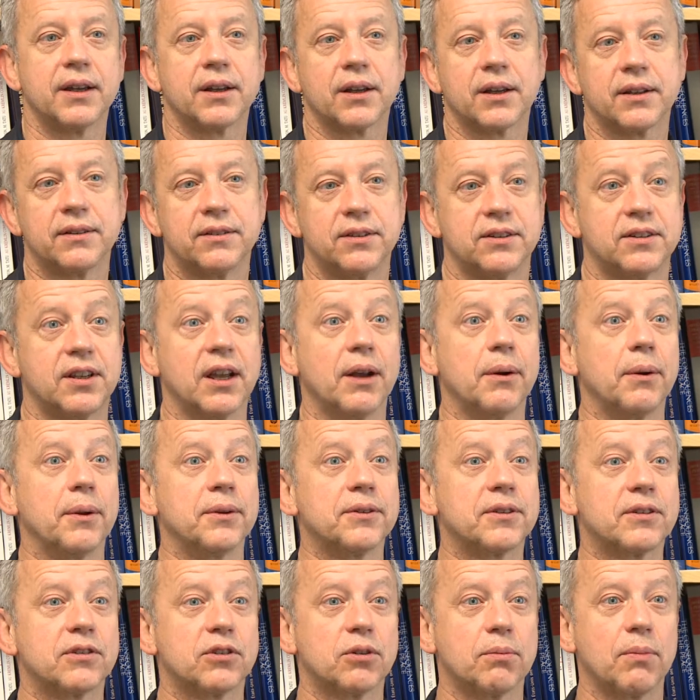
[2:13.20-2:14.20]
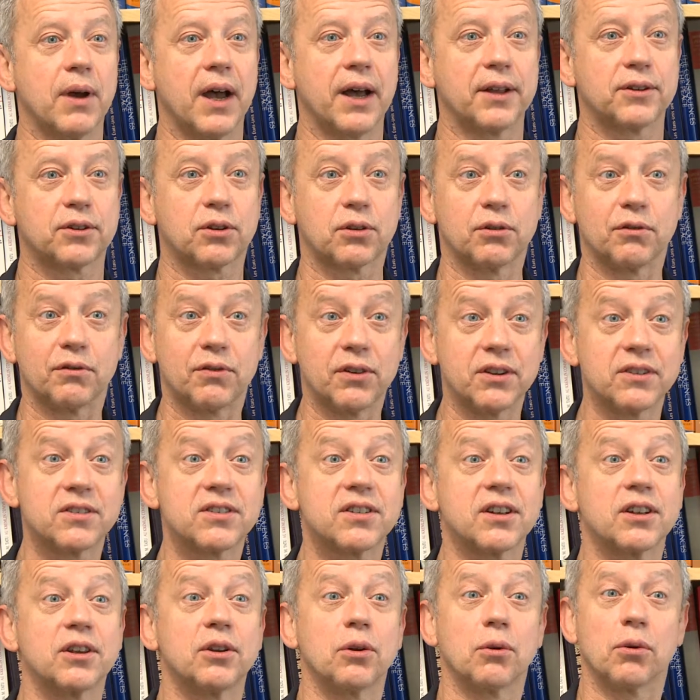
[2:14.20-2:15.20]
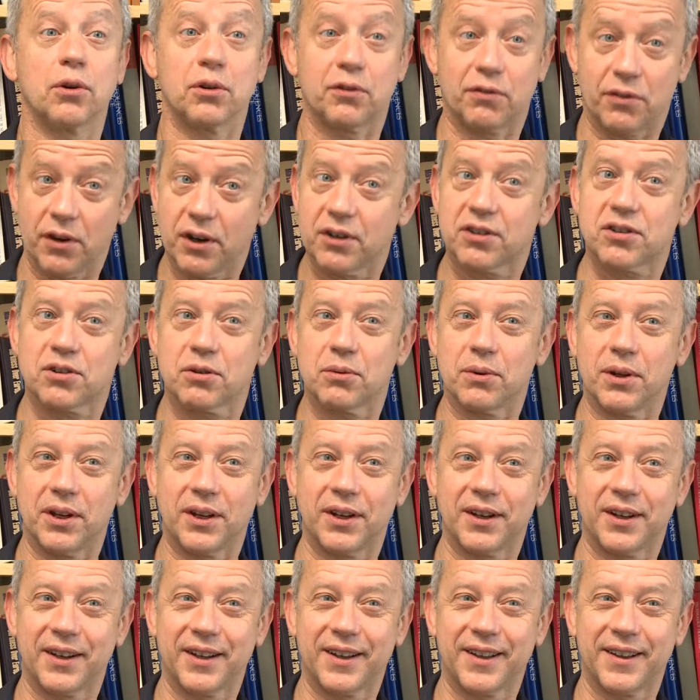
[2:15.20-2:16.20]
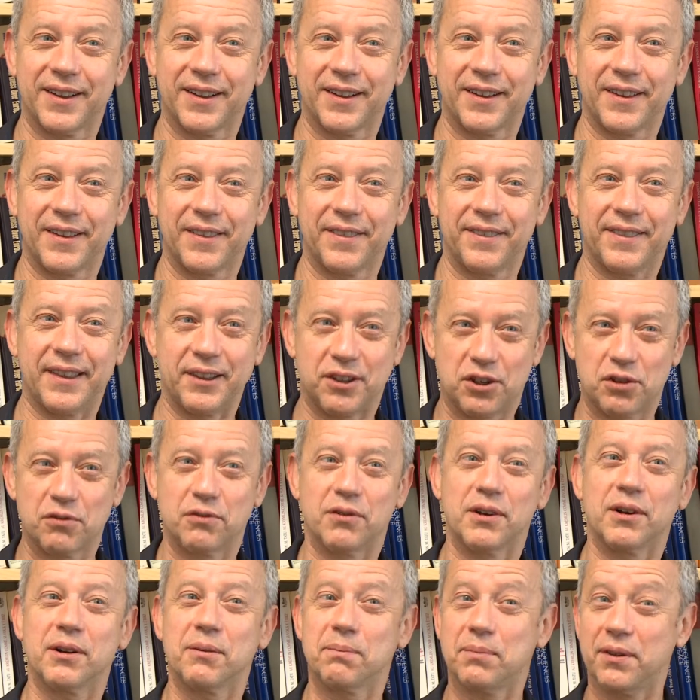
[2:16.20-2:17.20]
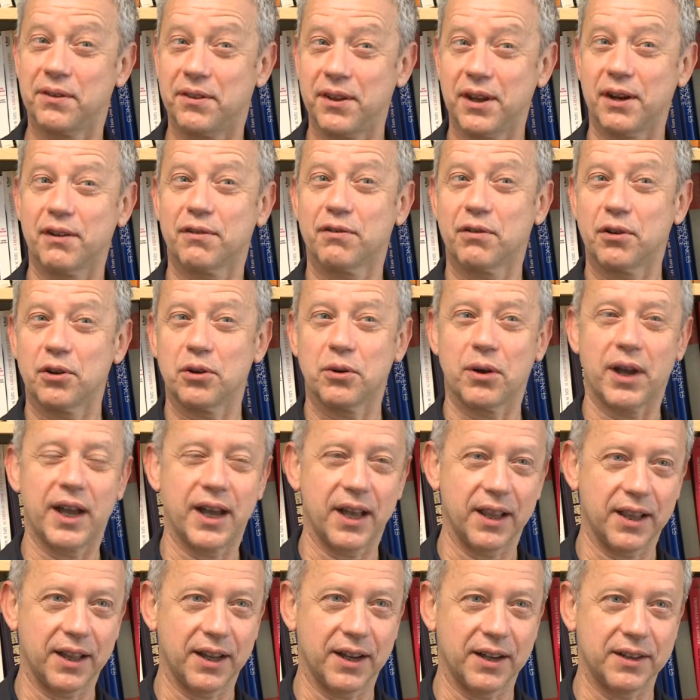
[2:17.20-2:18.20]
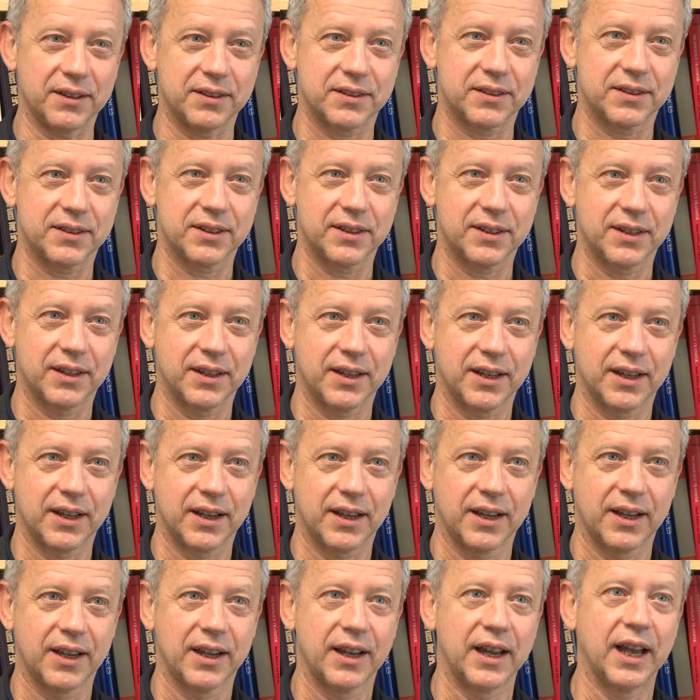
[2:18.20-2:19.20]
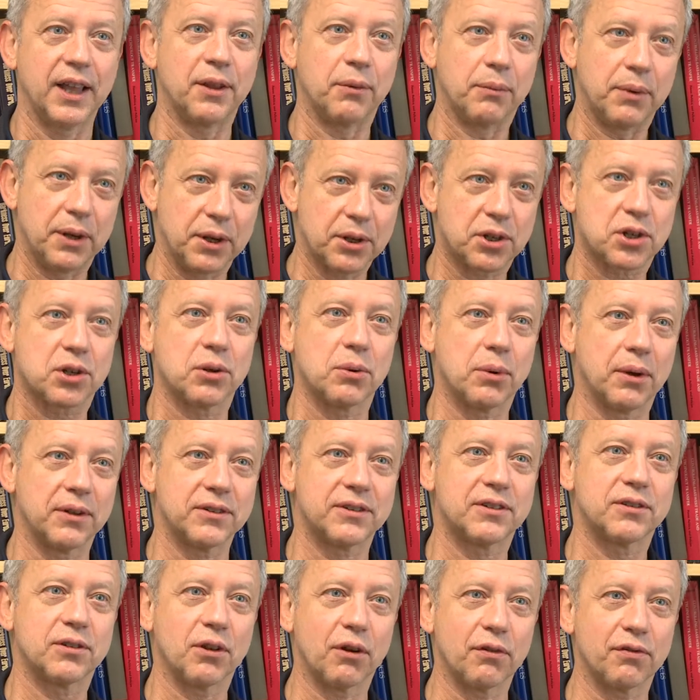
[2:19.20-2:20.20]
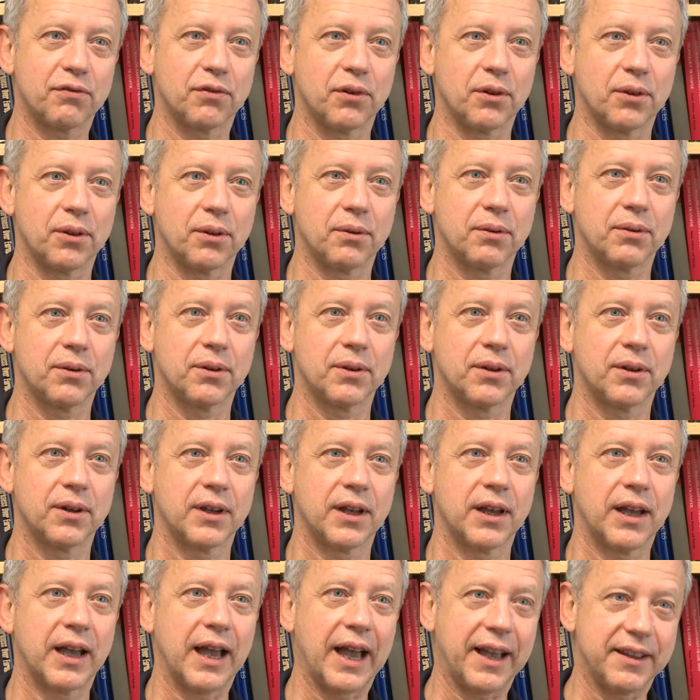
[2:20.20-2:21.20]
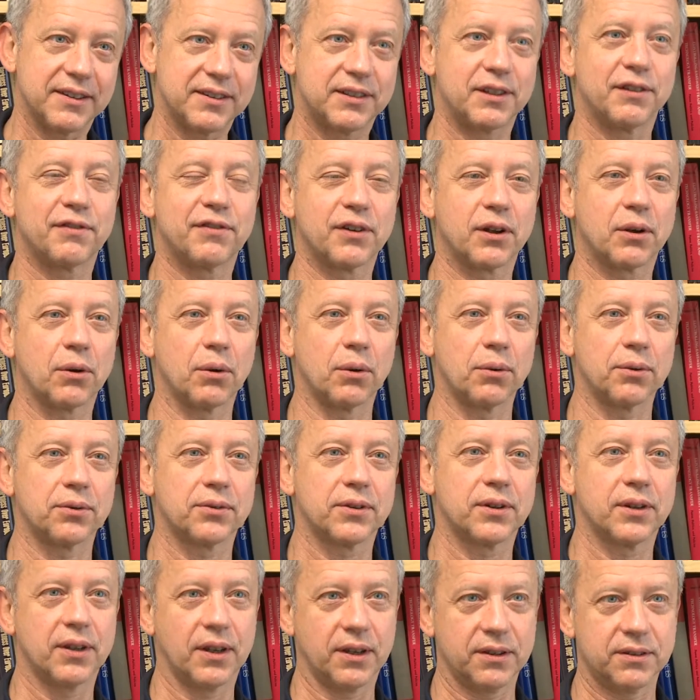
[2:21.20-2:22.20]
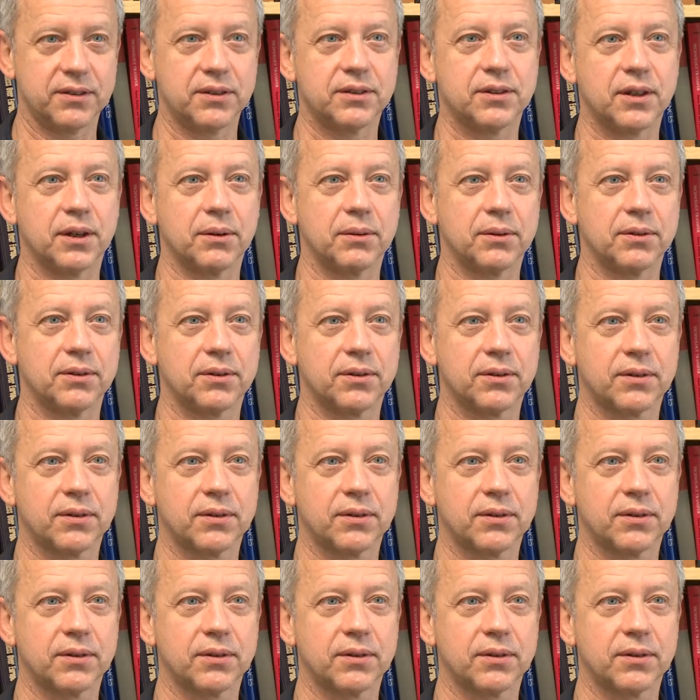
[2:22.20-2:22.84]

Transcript: Deterrence is about convincing your adversary that you will be there for your allies. And reassurance is often as difficult as deterrence.